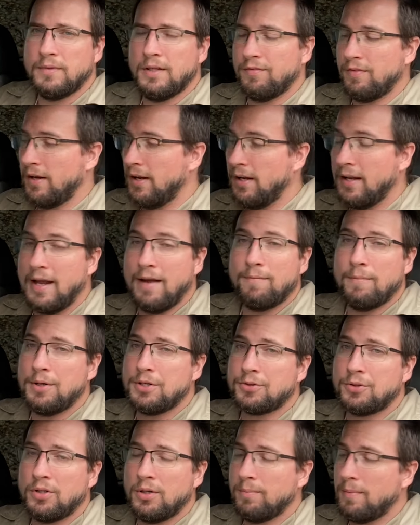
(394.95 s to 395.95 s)
If I didn't have
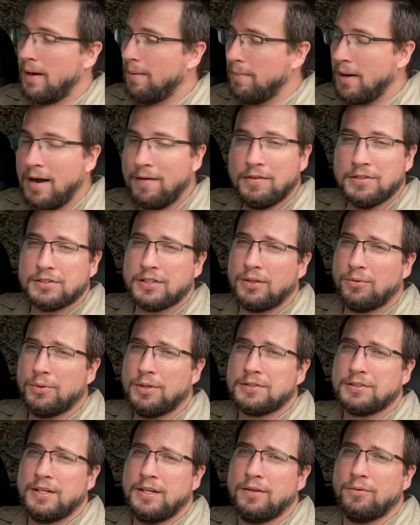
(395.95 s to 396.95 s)
much room, I'm obviously
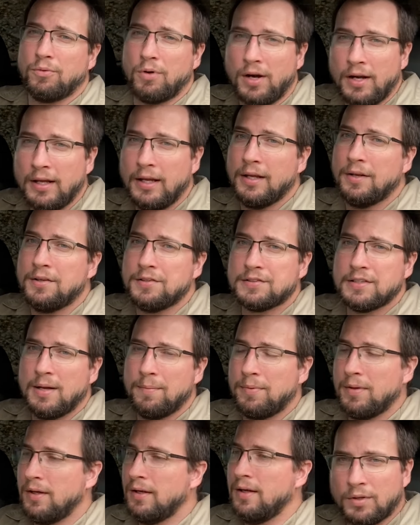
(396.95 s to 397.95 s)
risking running into
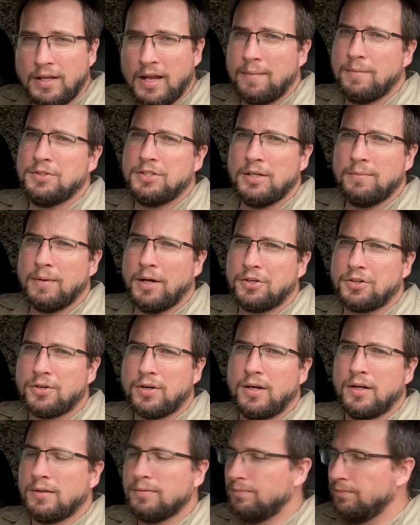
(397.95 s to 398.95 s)
something, damaging my
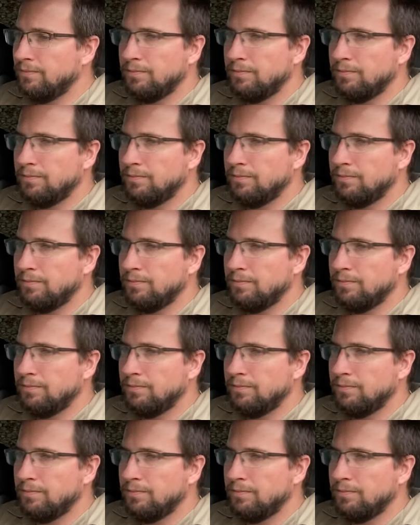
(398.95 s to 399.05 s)
truck,